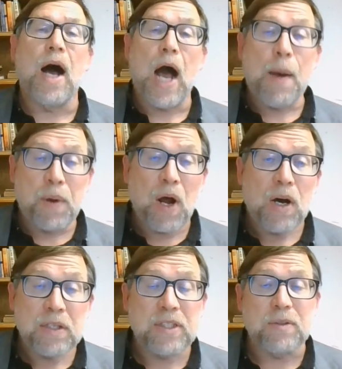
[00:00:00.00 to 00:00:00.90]
I would
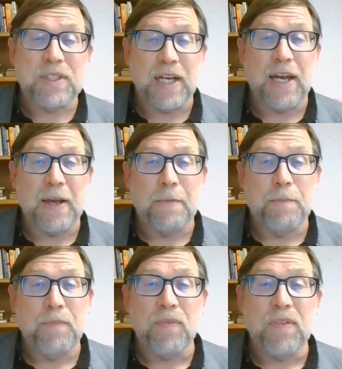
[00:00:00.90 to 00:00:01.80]
also say
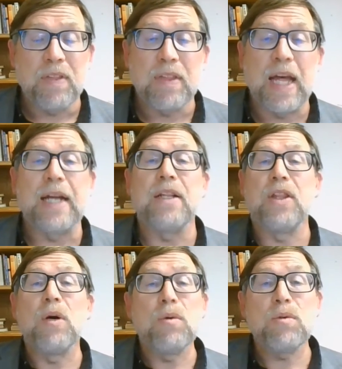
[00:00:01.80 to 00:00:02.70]
that
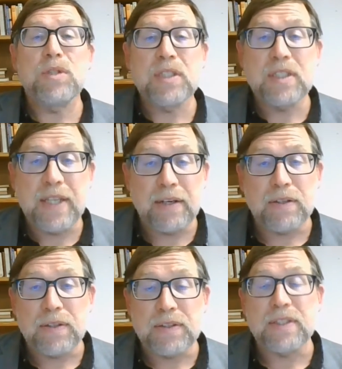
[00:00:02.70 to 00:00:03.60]
those
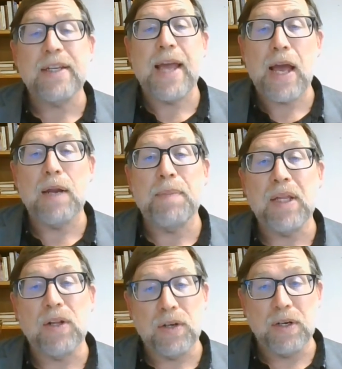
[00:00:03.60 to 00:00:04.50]
skills can be
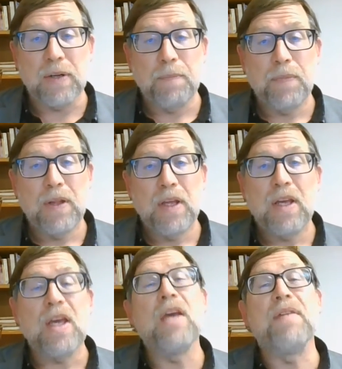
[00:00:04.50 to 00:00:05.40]
learned.
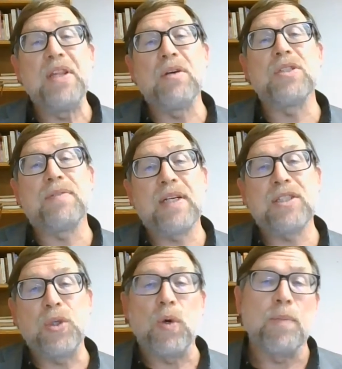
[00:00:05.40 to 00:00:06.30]
Even those of
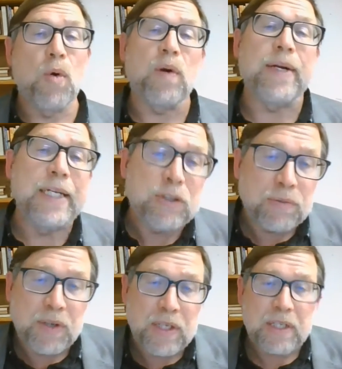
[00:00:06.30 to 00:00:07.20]
us who are more
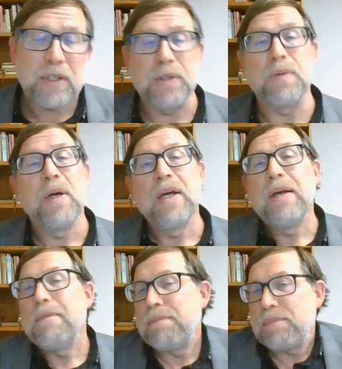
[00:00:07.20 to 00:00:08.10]
introverted, who
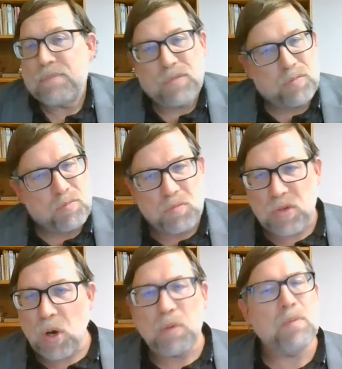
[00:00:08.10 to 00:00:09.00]

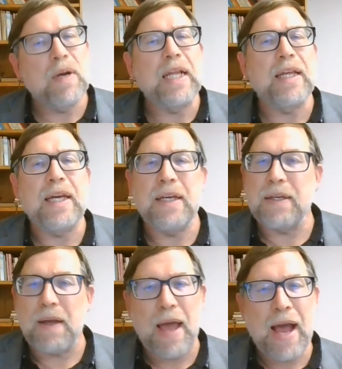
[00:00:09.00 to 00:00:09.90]
don't
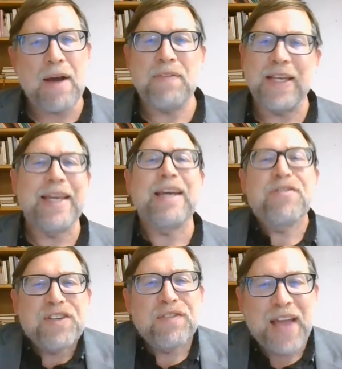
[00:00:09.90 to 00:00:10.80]
really have the
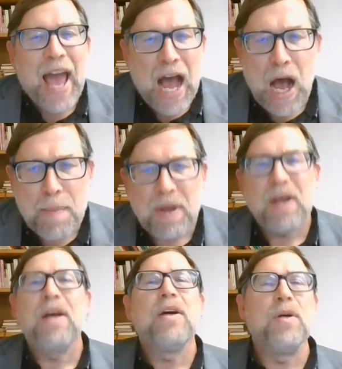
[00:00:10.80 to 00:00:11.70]
gift of gab,
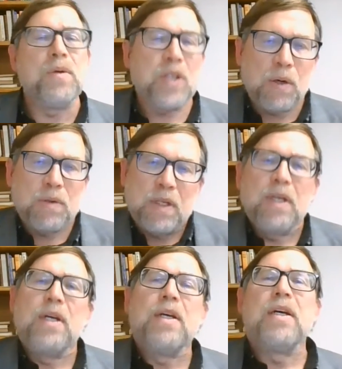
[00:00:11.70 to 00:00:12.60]
who don't
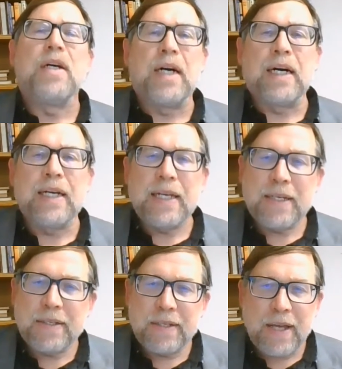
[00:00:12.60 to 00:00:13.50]
have
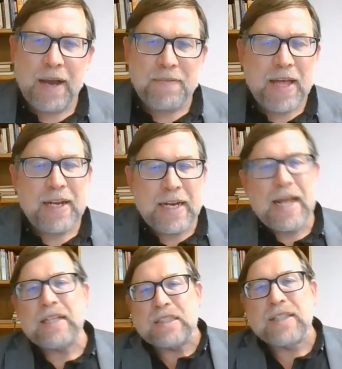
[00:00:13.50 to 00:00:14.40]
that
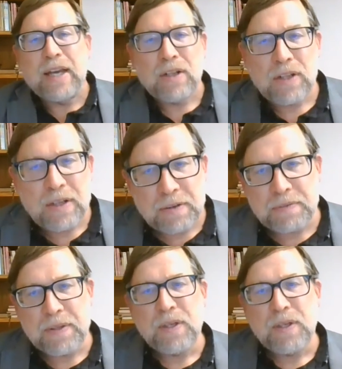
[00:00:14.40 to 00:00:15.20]
innate skill of